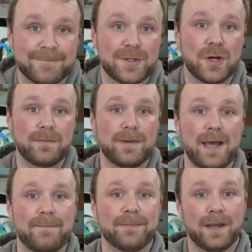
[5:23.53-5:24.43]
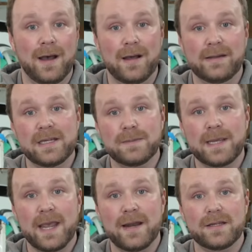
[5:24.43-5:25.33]
So yeah, Lance
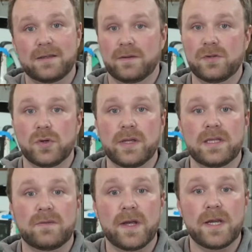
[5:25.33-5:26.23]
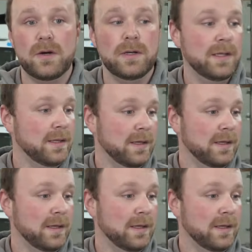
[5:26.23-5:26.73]
Mechanics, if you enjoyed this video,